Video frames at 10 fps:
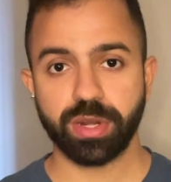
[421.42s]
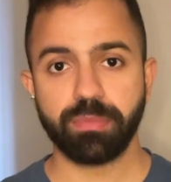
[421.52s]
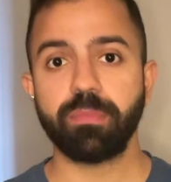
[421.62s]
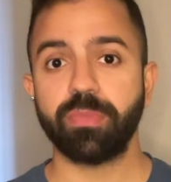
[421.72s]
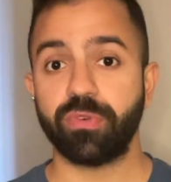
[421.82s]

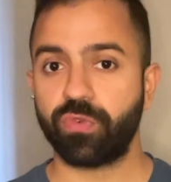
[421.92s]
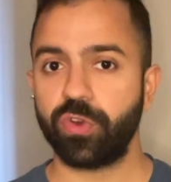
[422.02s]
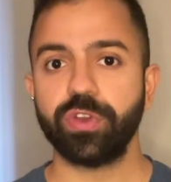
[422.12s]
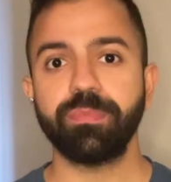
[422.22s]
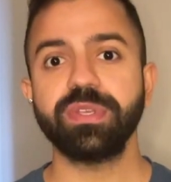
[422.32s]
remember for
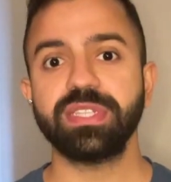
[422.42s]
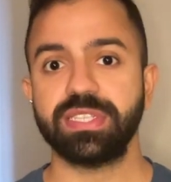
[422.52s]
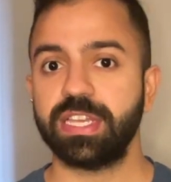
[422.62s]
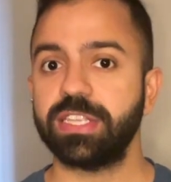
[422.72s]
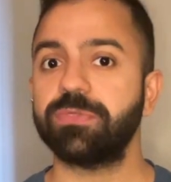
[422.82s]
your
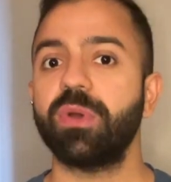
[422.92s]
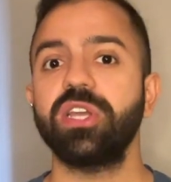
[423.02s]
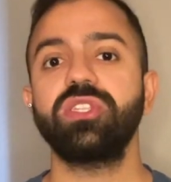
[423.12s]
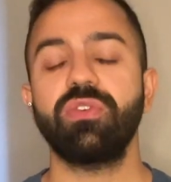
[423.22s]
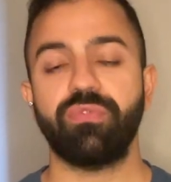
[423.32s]
business it
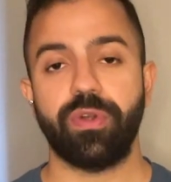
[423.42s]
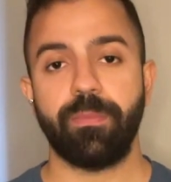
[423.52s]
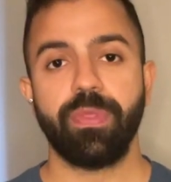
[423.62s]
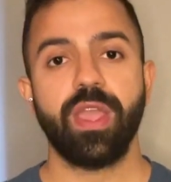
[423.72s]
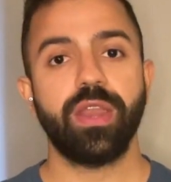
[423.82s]
might differ.
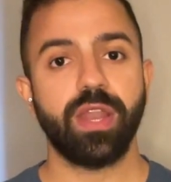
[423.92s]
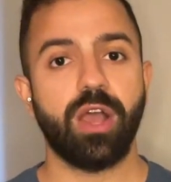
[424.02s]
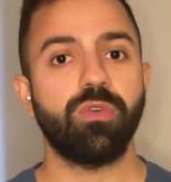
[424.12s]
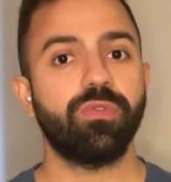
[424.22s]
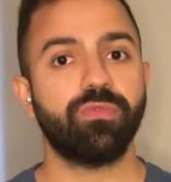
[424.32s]

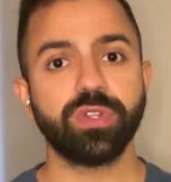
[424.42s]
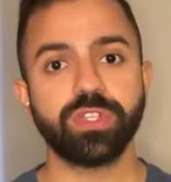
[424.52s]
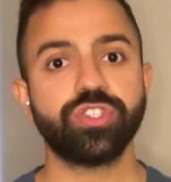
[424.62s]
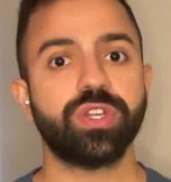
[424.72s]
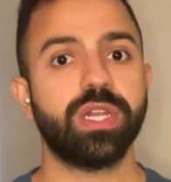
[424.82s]
Now for the
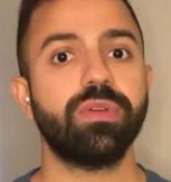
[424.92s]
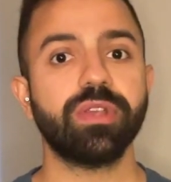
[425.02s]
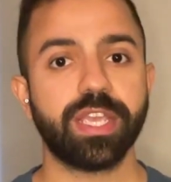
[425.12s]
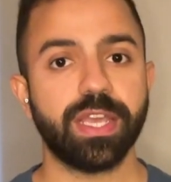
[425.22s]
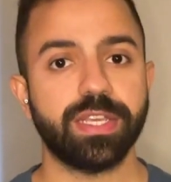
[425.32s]

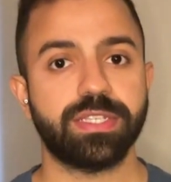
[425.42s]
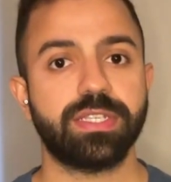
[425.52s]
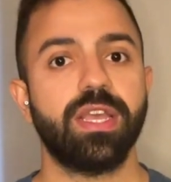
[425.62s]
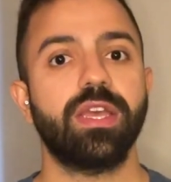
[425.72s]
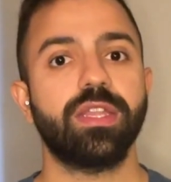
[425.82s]
generic case,
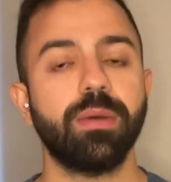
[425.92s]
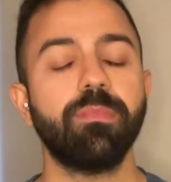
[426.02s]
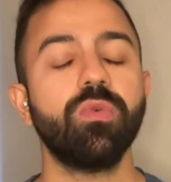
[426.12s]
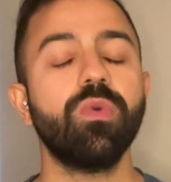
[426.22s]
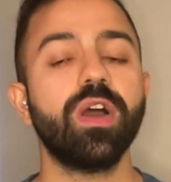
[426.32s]

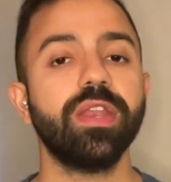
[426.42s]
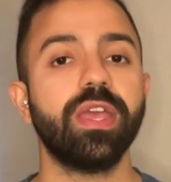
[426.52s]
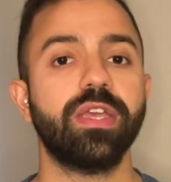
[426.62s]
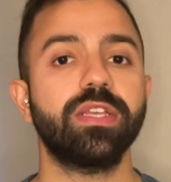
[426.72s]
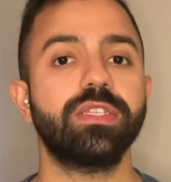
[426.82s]
number 1
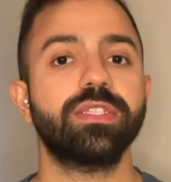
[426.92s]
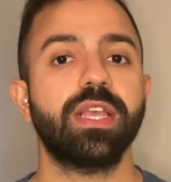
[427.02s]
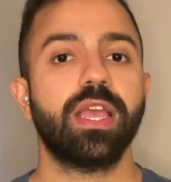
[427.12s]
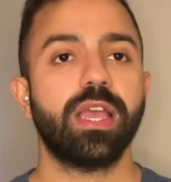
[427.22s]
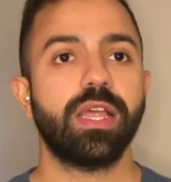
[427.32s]
is,
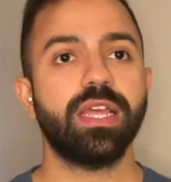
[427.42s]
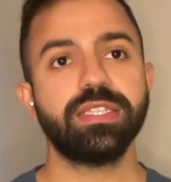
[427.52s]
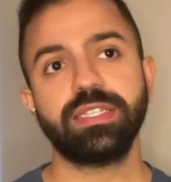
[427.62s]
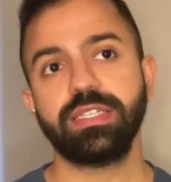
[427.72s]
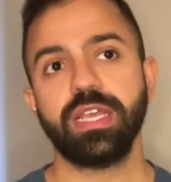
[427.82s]

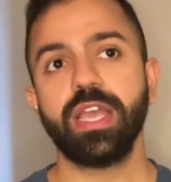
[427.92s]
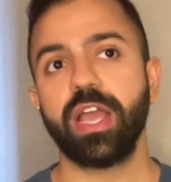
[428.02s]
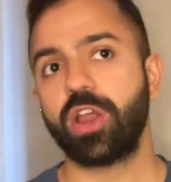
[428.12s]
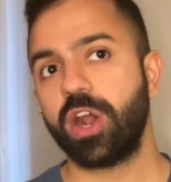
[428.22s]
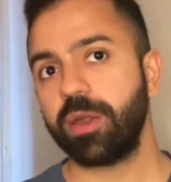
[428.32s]
let's say, a
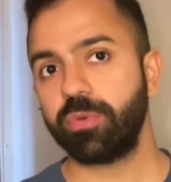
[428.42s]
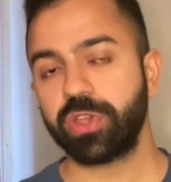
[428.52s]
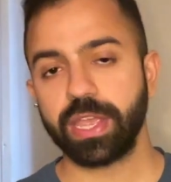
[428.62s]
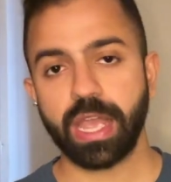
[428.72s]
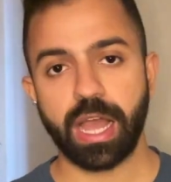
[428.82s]
car
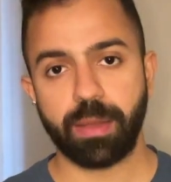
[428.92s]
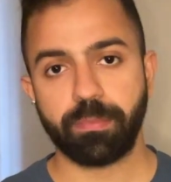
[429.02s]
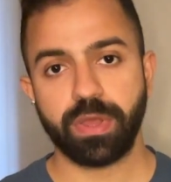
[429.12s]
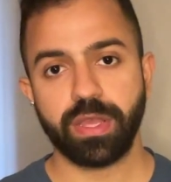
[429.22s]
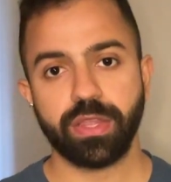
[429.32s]
booking
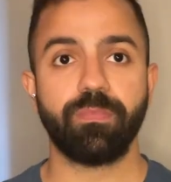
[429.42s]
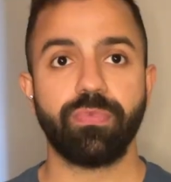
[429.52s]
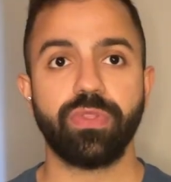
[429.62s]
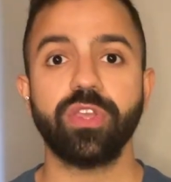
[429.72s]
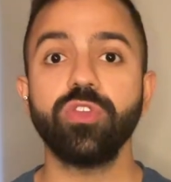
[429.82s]
app.
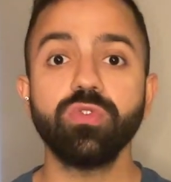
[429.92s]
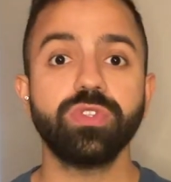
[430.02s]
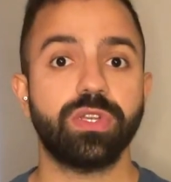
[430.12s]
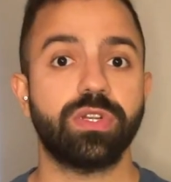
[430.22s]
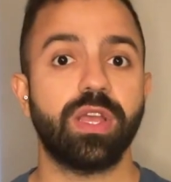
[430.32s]
The
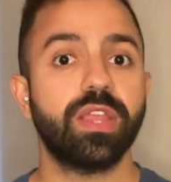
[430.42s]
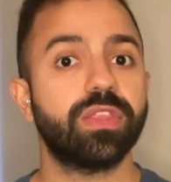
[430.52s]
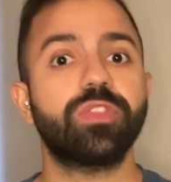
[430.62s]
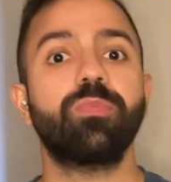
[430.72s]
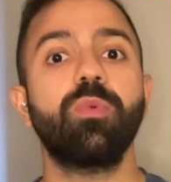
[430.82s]
user
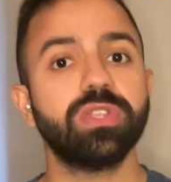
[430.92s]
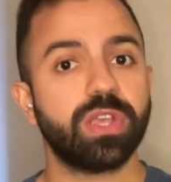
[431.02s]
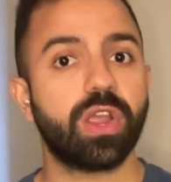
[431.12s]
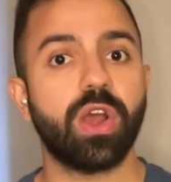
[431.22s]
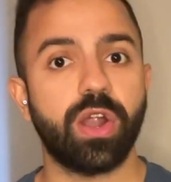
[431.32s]
that booked a
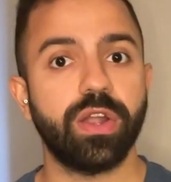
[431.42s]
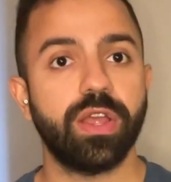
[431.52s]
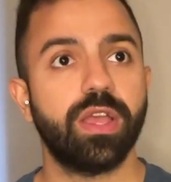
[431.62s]
car